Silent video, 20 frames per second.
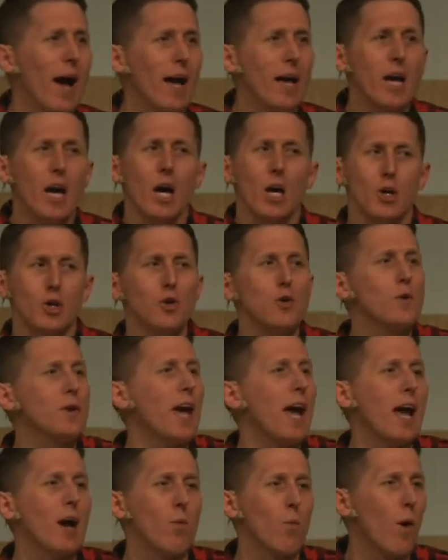what? You
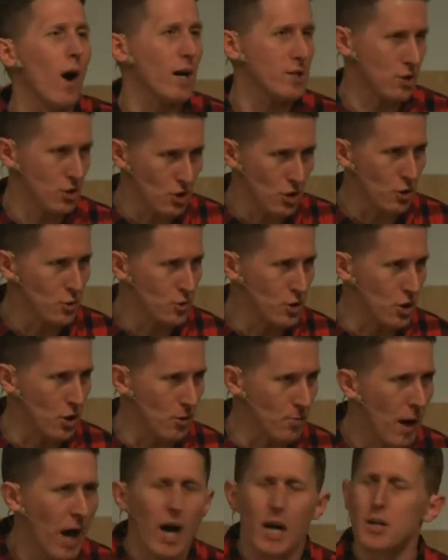can't watch
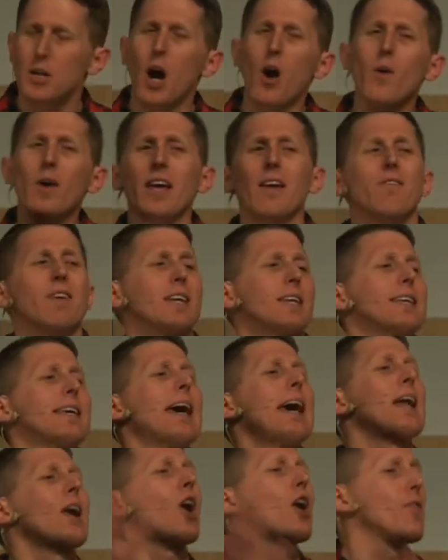YouTube. Don't even
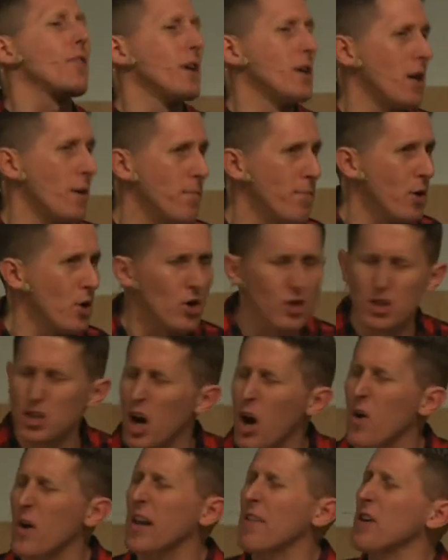get on the computer.
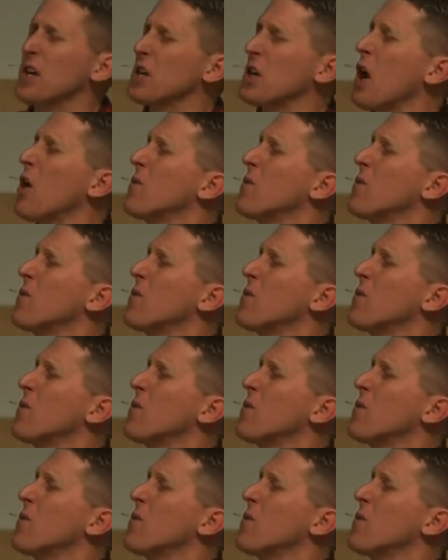Don't even